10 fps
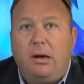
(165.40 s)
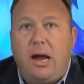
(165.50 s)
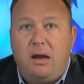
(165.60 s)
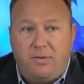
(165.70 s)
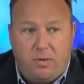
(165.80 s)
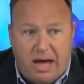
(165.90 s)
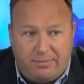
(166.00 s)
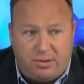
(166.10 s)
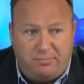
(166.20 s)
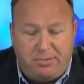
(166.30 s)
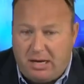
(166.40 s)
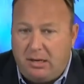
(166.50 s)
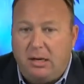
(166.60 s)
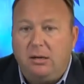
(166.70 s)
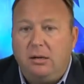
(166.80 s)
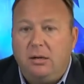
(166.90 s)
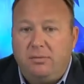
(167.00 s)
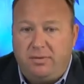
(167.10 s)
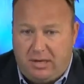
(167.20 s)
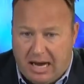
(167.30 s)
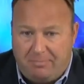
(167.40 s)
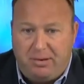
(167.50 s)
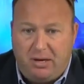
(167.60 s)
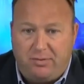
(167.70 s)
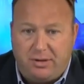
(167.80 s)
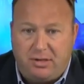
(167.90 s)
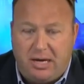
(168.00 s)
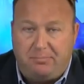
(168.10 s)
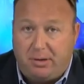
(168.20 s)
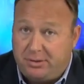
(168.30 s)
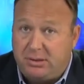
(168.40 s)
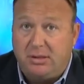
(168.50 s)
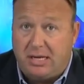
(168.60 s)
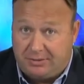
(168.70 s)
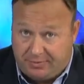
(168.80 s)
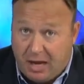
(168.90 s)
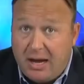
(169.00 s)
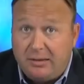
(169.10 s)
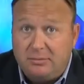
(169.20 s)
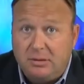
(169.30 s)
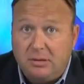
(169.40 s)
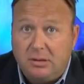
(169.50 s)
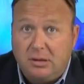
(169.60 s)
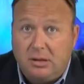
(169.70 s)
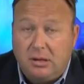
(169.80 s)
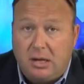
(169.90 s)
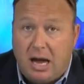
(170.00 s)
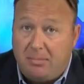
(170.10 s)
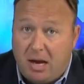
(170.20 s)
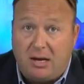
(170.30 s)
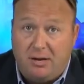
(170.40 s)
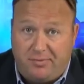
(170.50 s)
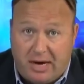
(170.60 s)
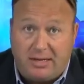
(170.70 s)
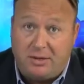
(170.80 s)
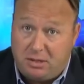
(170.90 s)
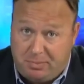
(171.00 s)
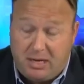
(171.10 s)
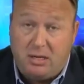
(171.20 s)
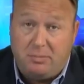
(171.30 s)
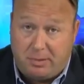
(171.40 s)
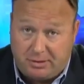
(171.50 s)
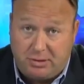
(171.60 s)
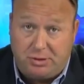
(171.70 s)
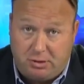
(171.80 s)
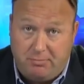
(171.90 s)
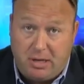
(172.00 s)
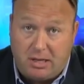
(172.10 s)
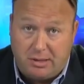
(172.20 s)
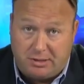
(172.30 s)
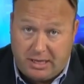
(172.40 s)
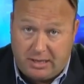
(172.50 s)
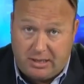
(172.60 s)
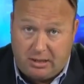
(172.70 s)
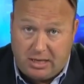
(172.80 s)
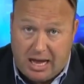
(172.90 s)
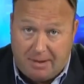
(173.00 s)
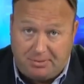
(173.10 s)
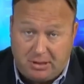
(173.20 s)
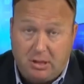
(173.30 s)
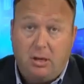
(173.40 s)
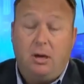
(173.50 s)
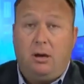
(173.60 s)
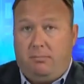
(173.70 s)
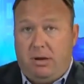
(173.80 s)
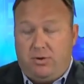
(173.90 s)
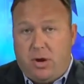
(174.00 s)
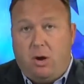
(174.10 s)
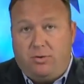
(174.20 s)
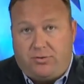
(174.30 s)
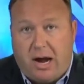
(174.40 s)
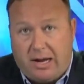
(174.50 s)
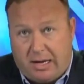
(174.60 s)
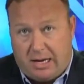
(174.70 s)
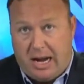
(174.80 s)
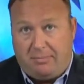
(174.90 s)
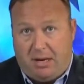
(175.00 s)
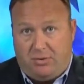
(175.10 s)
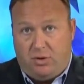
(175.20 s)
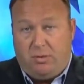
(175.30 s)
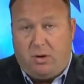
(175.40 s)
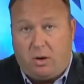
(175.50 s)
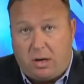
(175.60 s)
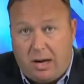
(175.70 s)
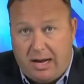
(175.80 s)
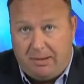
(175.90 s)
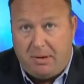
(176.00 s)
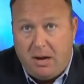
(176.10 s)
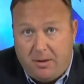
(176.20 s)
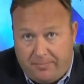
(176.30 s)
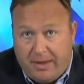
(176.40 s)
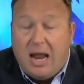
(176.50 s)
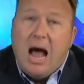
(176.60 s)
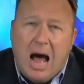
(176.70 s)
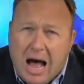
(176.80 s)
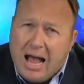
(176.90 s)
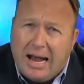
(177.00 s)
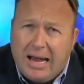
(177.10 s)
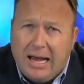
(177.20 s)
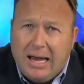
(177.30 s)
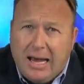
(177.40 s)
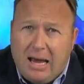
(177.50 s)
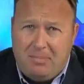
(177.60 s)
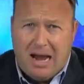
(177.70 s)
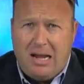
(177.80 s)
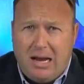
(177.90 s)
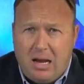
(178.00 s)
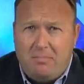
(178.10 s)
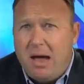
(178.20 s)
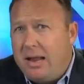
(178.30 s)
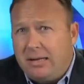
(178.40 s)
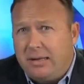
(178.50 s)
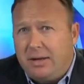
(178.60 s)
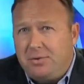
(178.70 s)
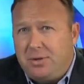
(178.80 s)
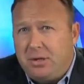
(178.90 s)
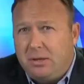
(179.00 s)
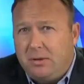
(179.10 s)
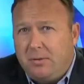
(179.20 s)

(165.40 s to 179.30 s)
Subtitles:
And if you have a subpoena for the IP address of that person, that's fine. I'm not going to fight that subpoena. The person shouldn't be on there saying kill cops. But don't try to connect me to it or claim that I am aiding and abetting this